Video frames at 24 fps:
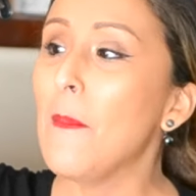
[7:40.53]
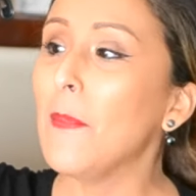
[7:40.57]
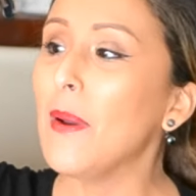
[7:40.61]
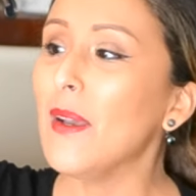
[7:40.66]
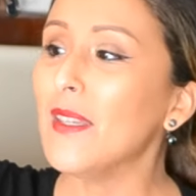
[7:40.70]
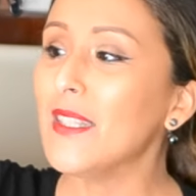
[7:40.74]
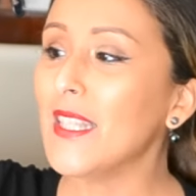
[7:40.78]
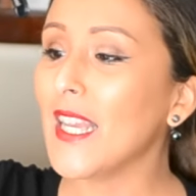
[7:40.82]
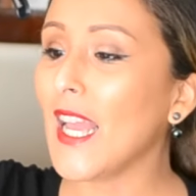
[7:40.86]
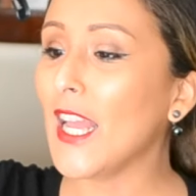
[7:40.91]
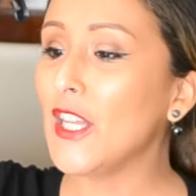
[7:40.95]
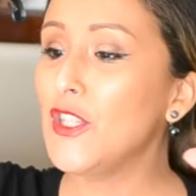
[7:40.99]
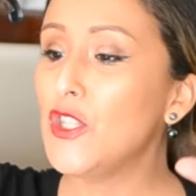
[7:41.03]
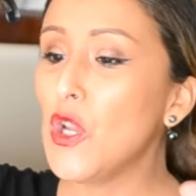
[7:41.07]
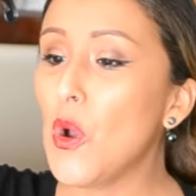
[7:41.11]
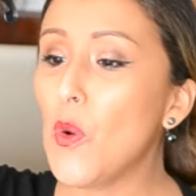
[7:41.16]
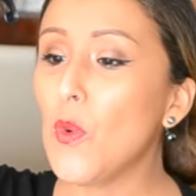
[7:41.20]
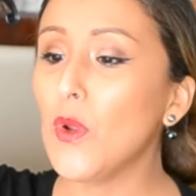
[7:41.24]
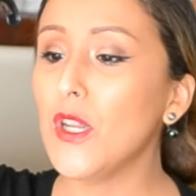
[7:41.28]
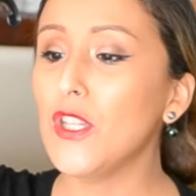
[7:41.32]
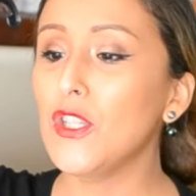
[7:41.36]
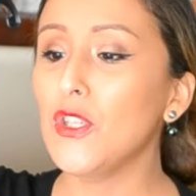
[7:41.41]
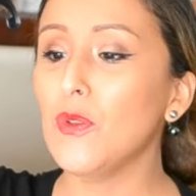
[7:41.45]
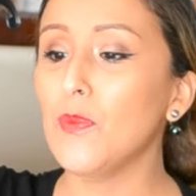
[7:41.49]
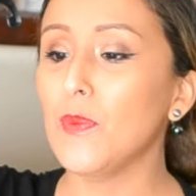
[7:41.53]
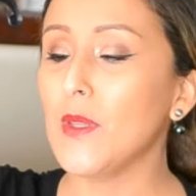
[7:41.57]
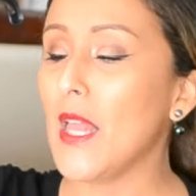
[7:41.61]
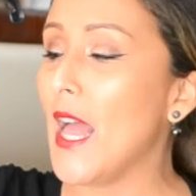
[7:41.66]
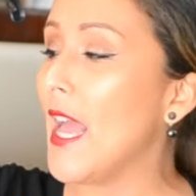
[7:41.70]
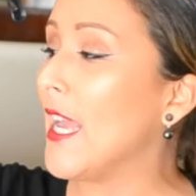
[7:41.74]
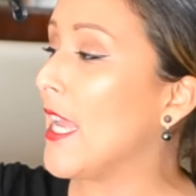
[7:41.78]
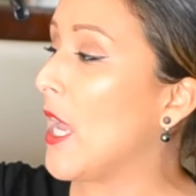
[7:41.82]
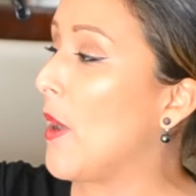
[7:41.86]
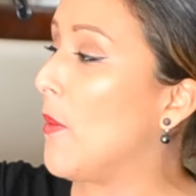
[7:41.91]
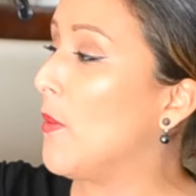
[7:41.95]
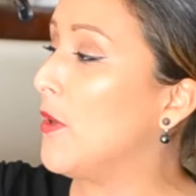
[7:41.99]
But I was like, I don't want to do
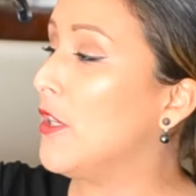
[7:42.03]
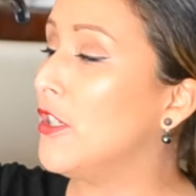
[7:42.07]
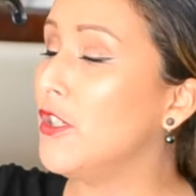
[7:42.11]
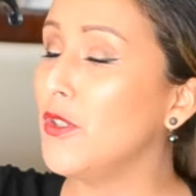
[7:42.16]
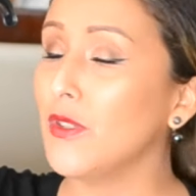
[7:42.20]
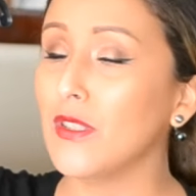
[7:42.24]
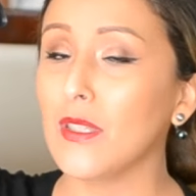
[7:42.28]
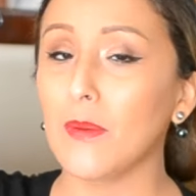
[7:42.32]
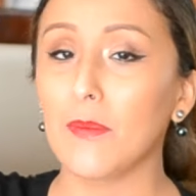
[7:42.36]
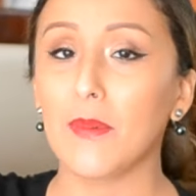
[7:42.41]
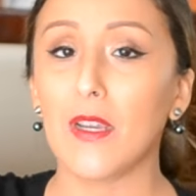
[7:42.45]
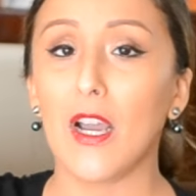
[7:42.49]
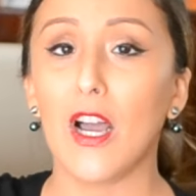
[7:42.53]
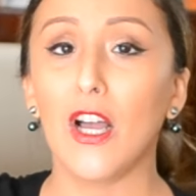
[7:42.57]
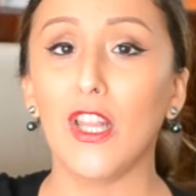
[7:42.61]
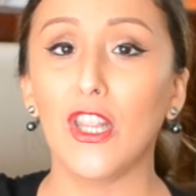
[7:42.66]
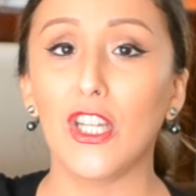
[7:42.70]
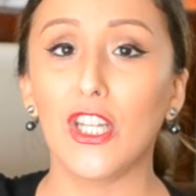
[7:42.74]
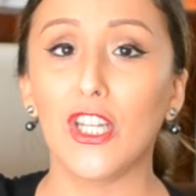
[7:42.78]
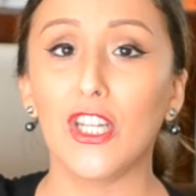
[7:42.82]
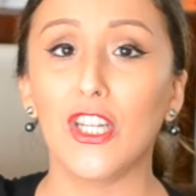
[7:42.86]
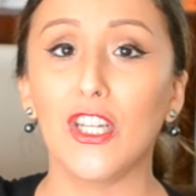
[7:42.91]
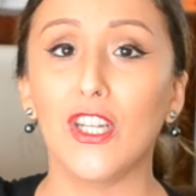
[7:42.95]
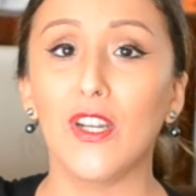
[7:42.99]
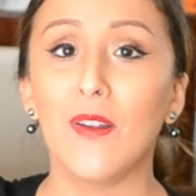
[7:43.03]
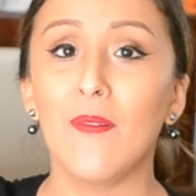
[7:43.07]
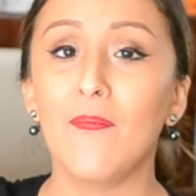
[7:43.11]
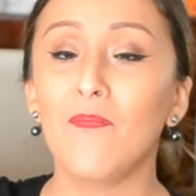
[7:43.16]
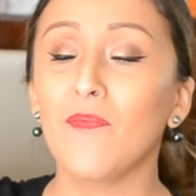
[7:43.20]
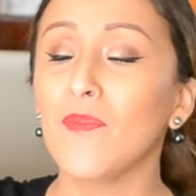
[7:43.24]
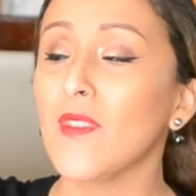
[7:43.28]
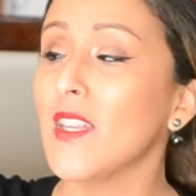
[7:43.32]
black. I want to do some color.